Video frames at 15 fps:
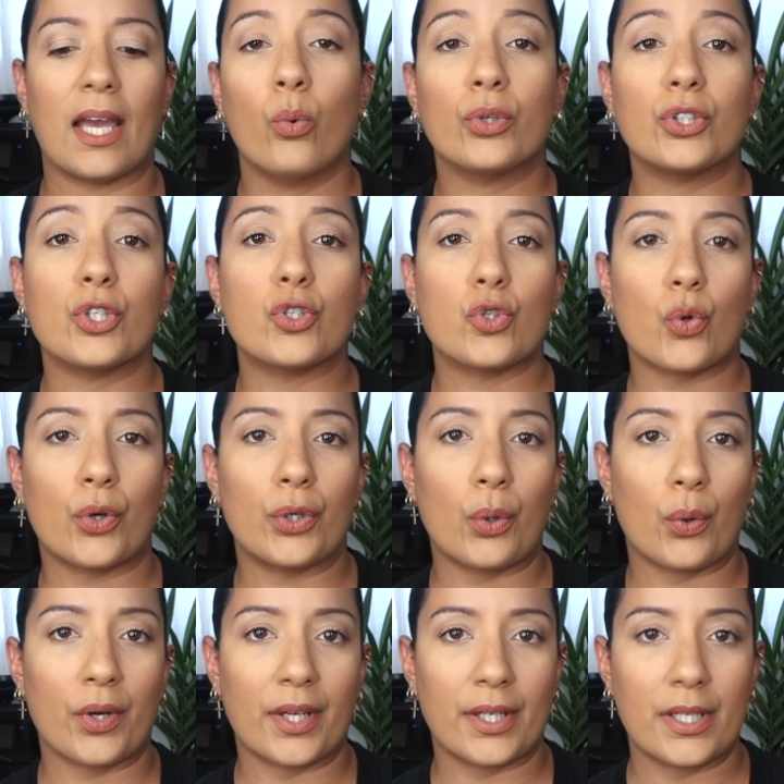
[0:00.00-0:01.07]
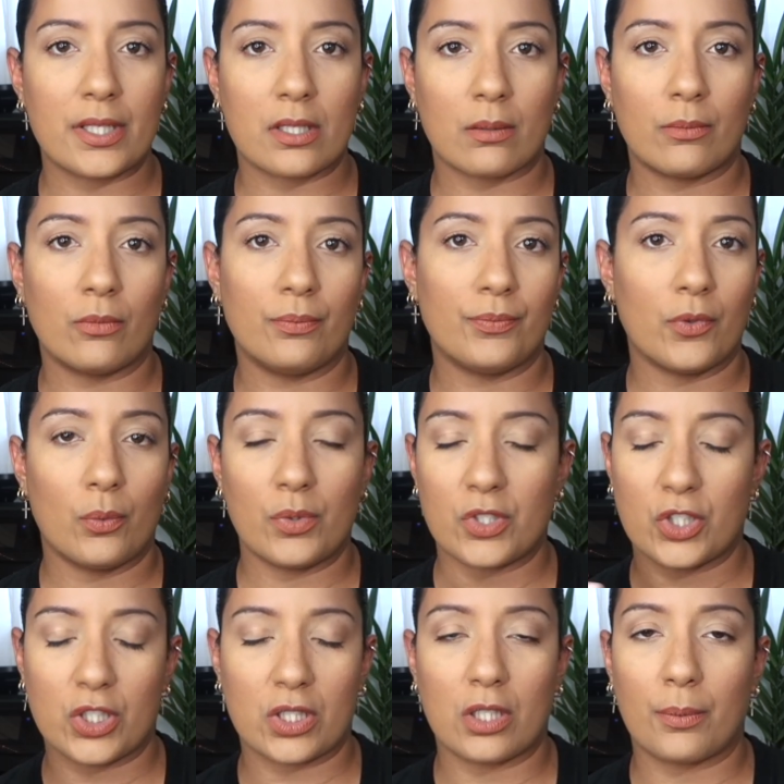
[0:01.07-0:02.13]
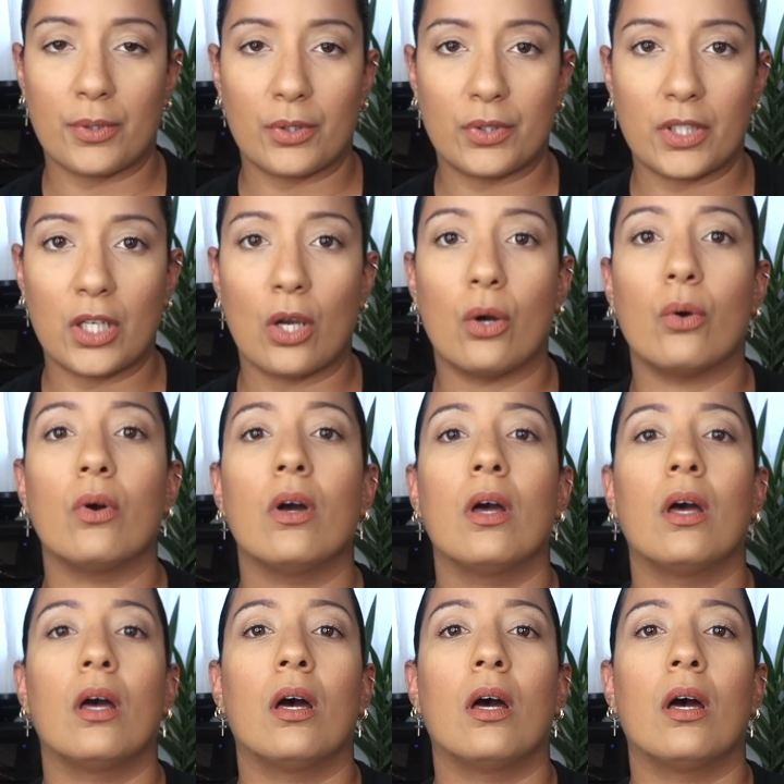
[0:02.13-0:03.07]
wood destroying organism, which is WDO.